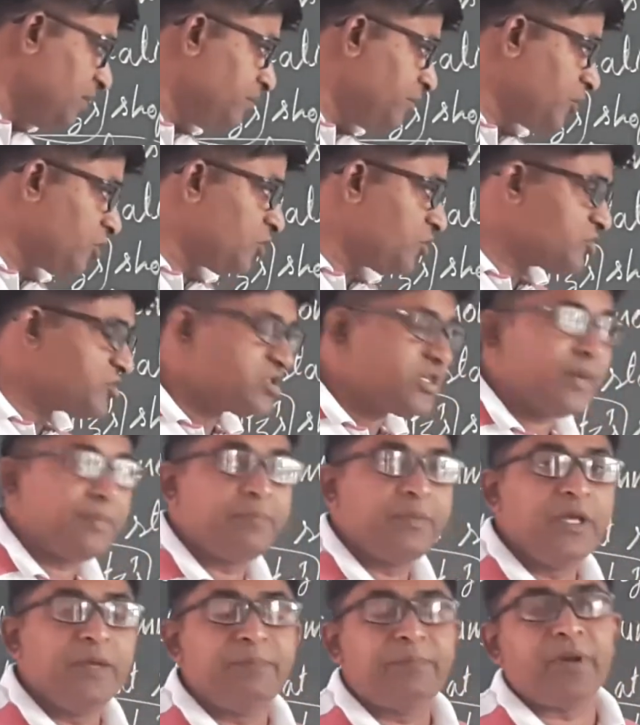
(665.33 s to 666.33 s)
because the
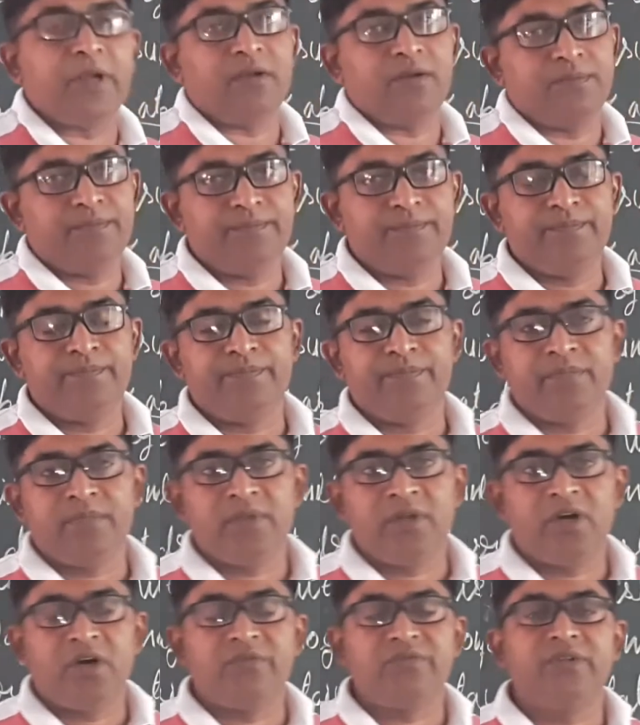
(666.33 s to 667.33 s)
people
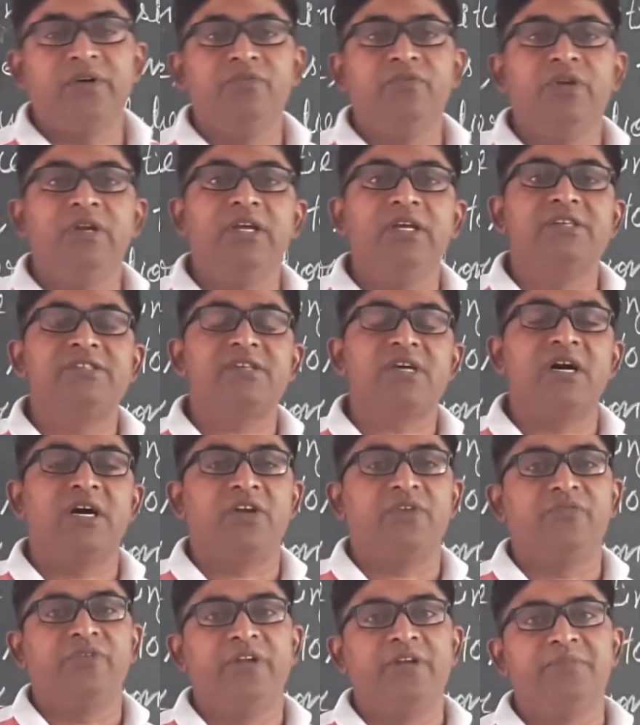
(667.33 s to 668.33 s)
of the village
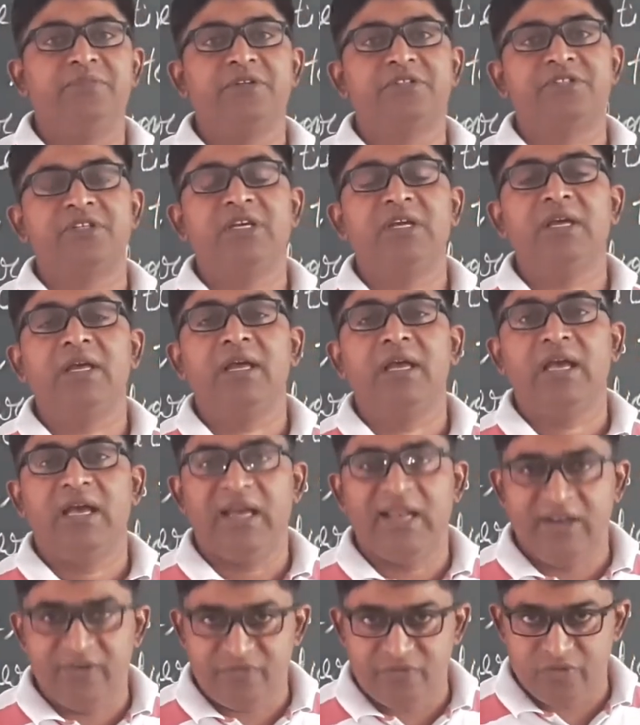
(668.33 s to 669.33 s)
are very much
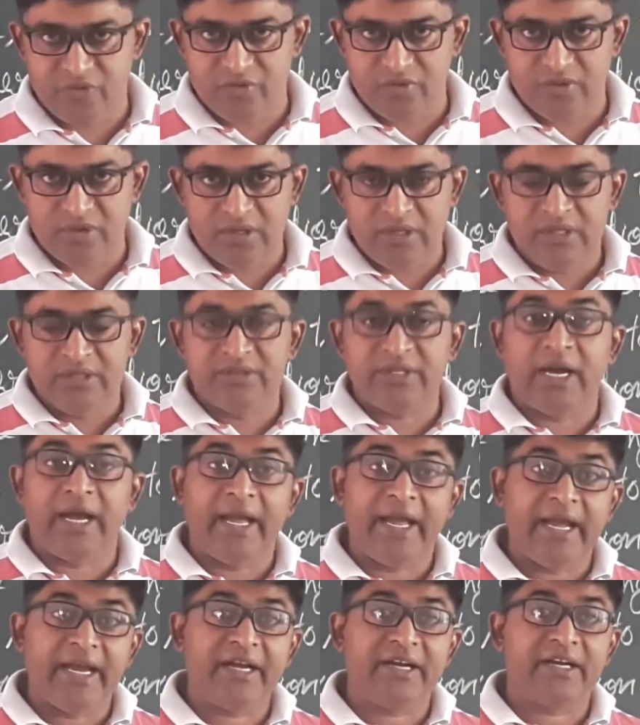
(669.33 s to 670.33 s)
helpful. The
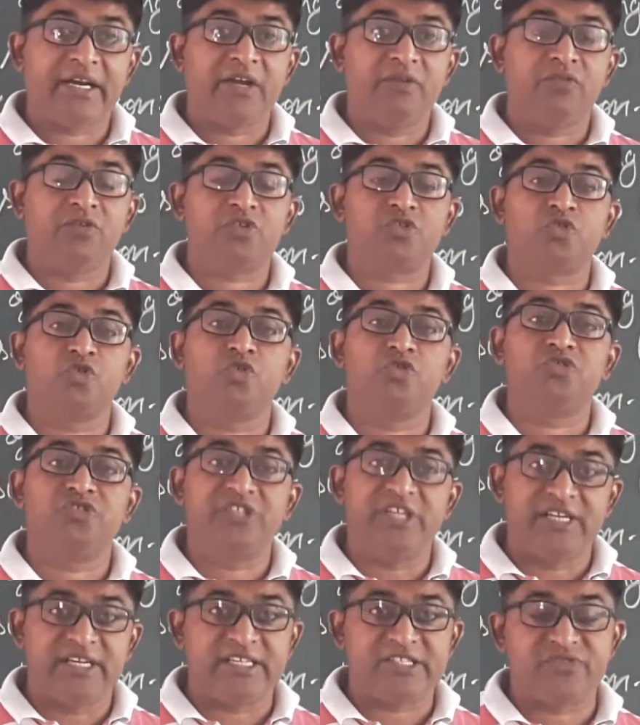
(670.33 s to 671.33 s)
hack driver so
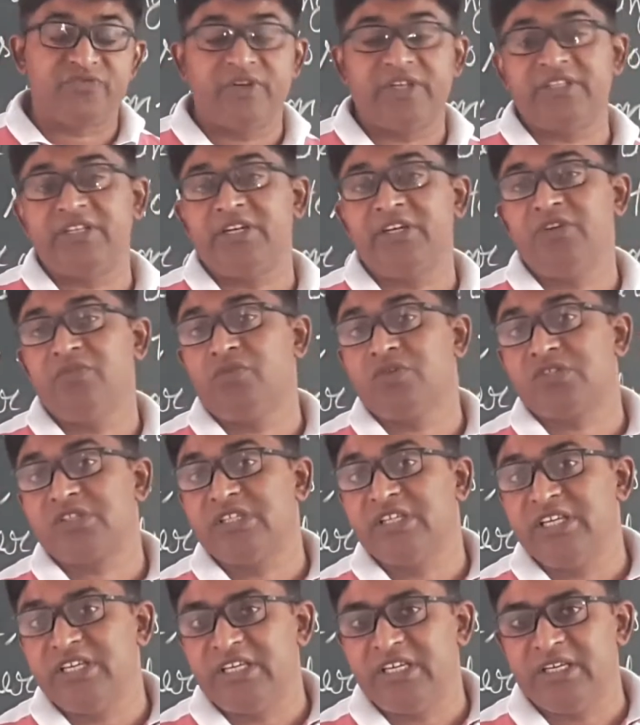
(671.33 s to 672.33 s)
generous, whether he was
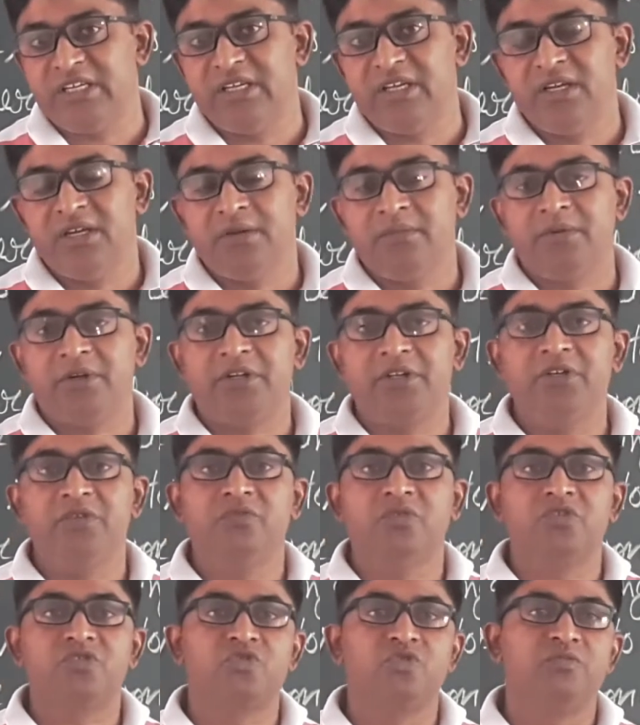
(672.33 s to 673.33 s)
greedy, but he
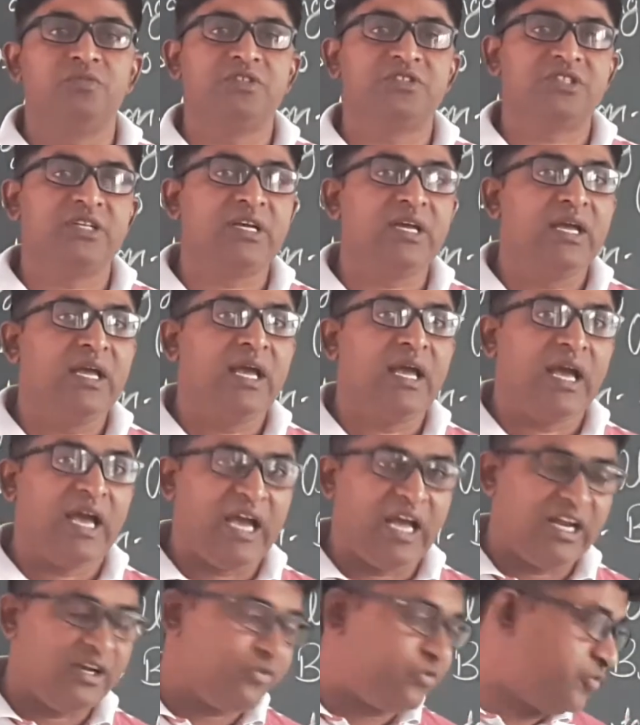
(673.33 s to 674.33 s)
was so much
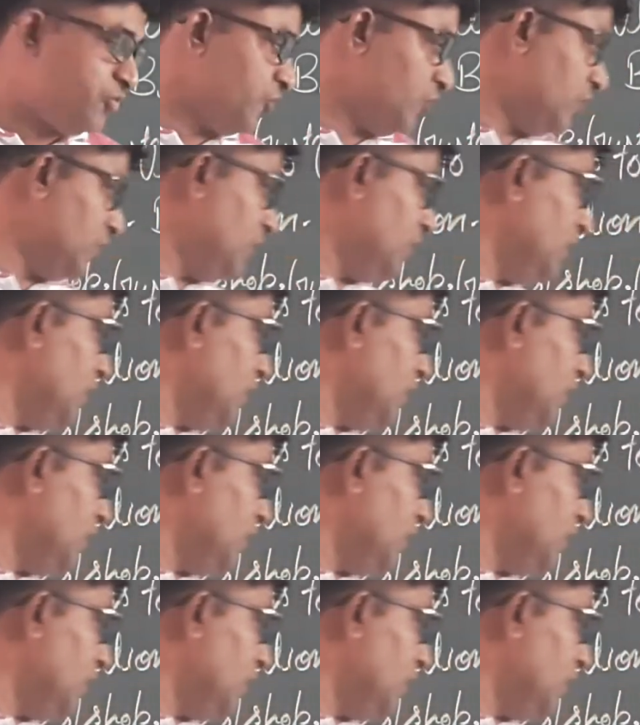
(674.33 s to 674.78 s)
helpful.